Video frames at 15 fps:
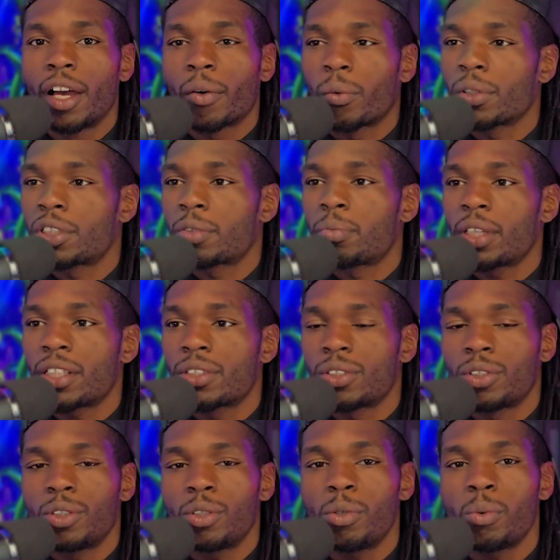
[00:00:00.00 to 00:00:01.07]
which means
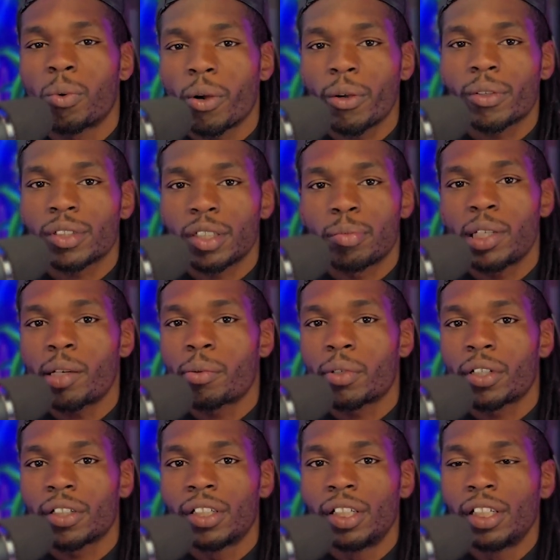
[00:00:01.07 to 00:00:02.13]
you work to be able
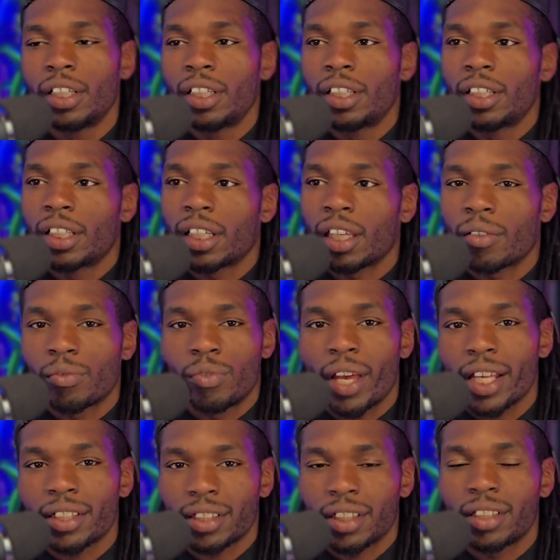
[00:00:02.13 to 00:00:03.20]
to
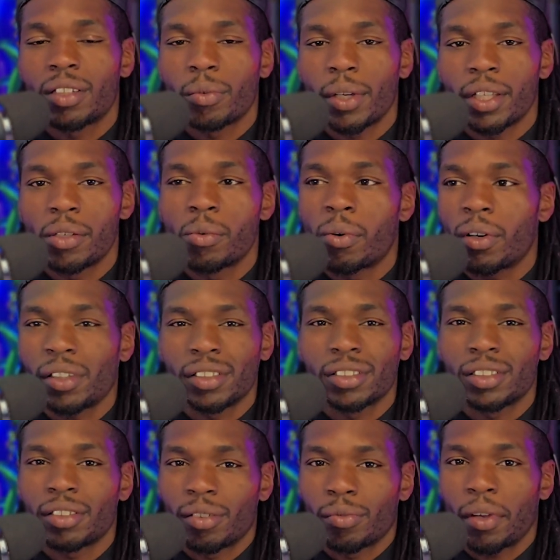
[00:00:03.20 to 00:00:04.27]
invest in the way you want
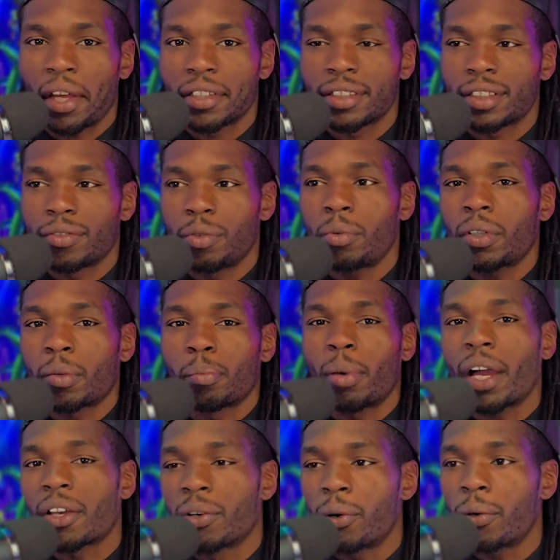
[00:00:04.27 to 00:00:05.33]
to invest. If you want to
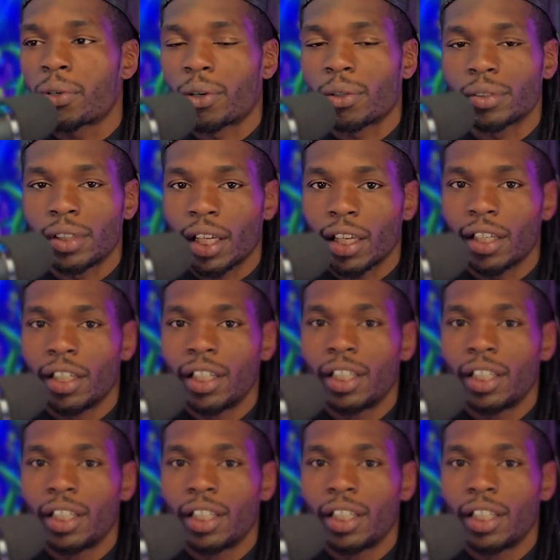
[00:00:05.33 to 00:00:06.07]
buy gold all day,